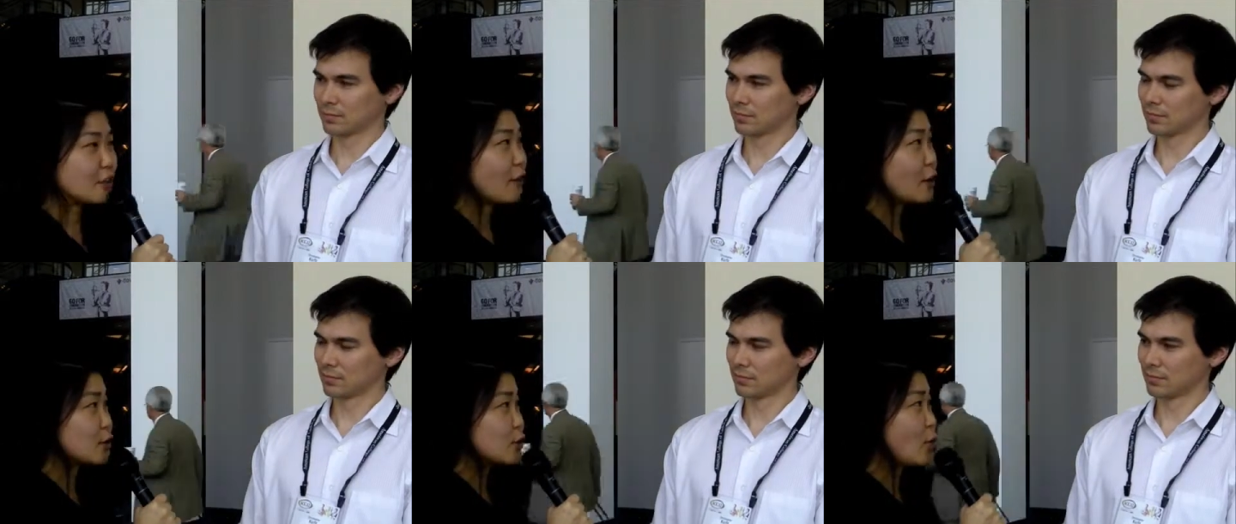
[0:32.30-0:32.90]

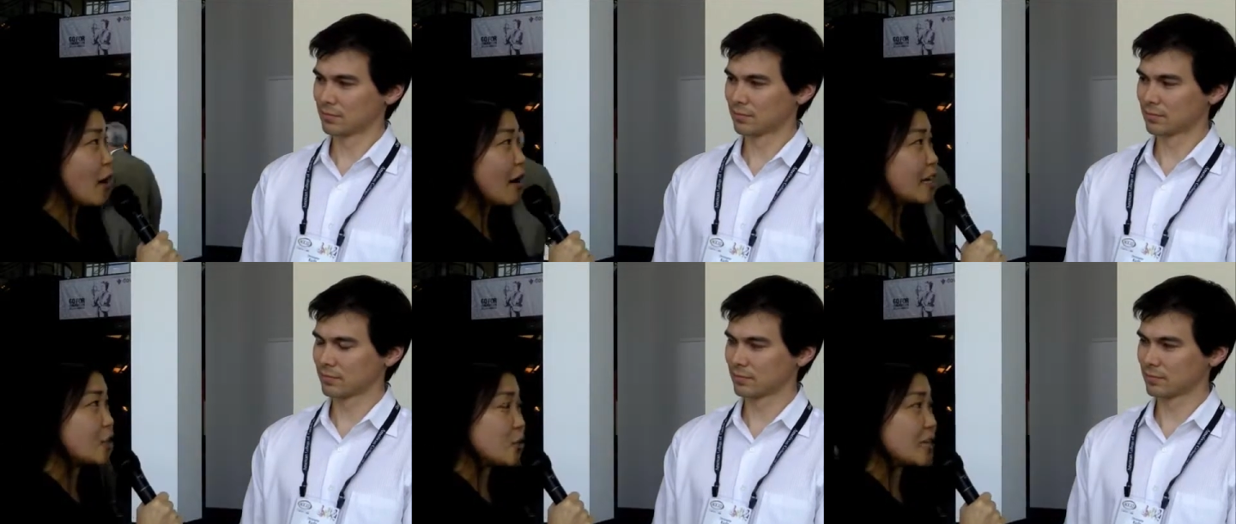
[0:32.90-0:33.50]
Speaker 1: fellows who are
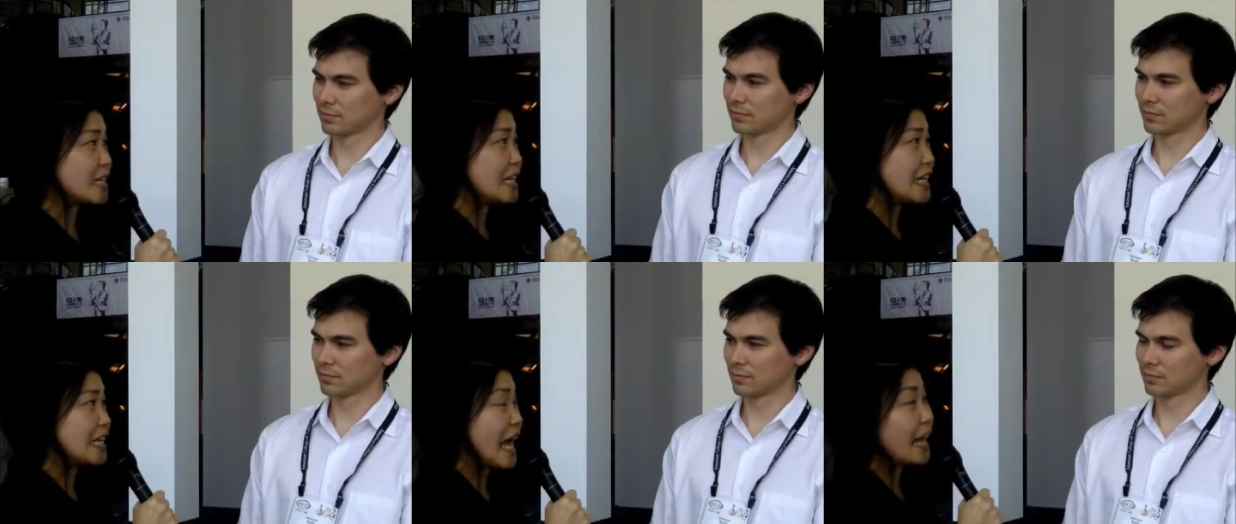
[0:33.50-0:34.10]
interested
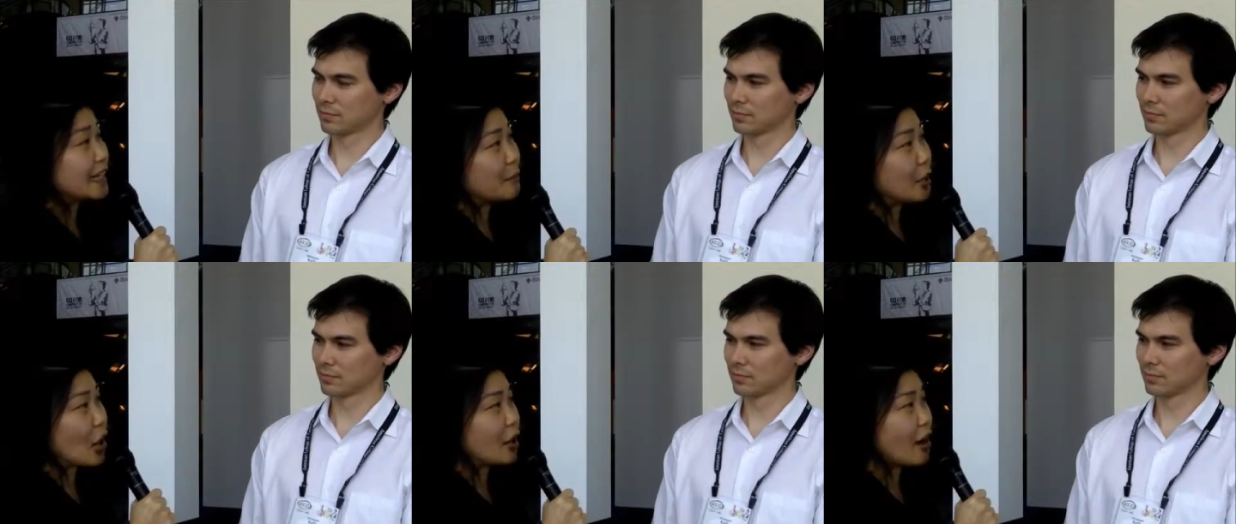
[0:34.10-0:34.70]
in academic
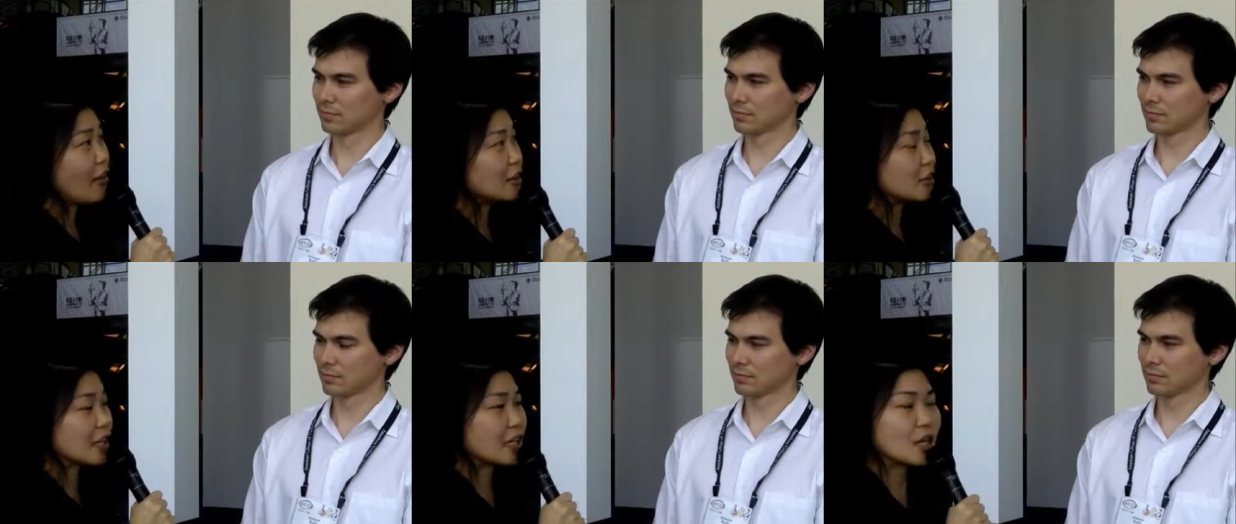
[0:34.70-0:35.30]

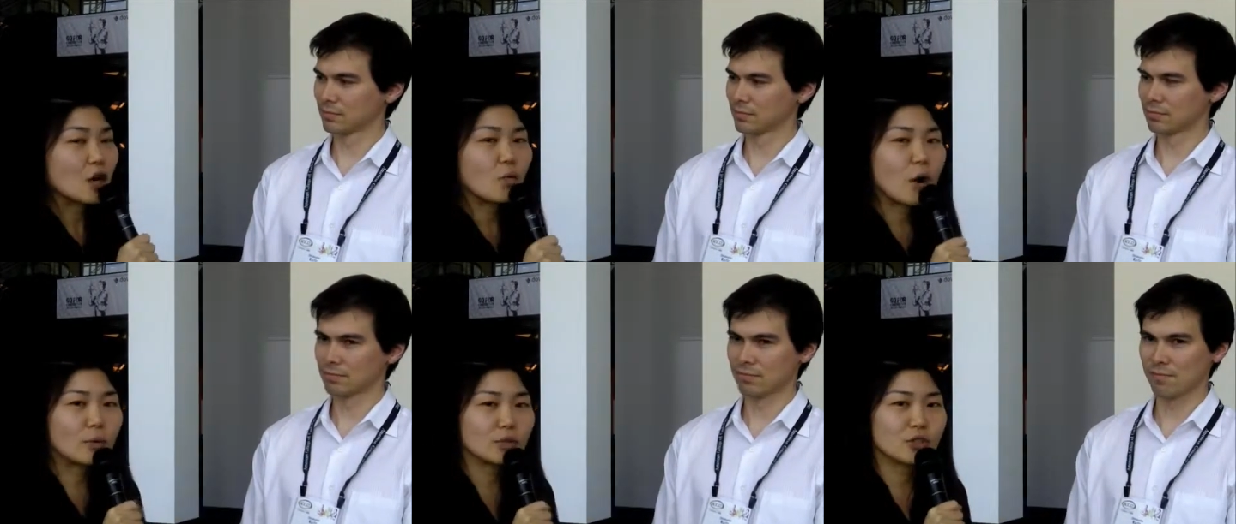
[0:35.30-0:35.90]
cardiology,
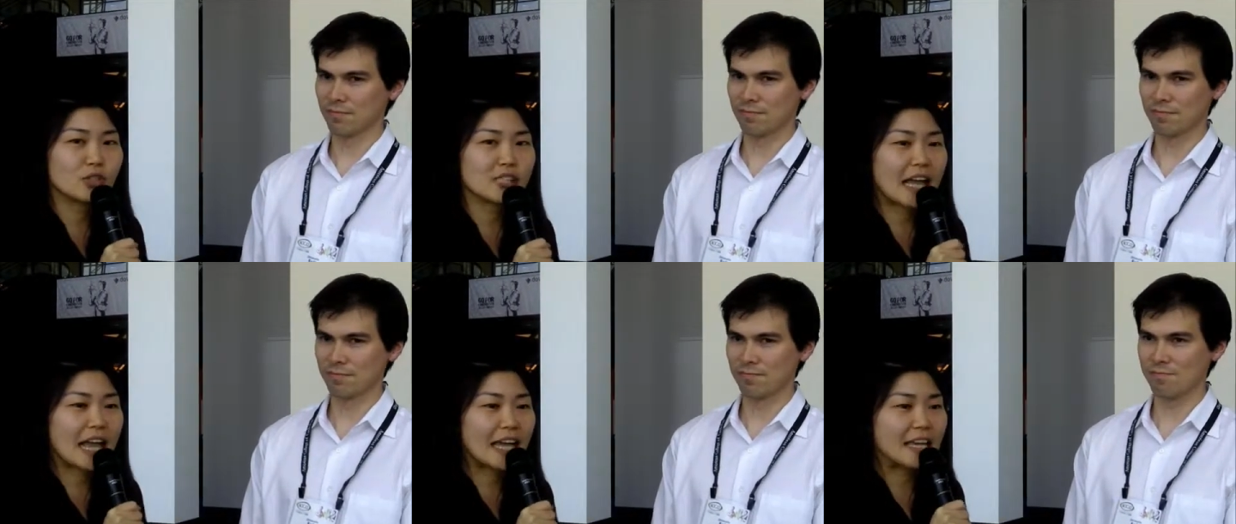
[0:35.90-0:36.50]
what would you
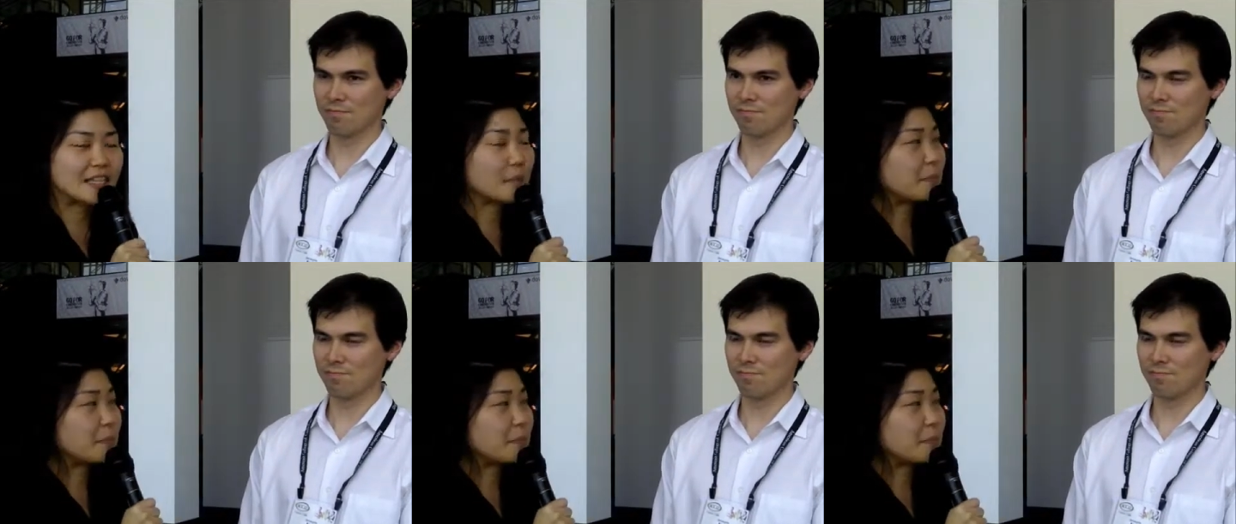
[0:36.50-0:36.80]
say is the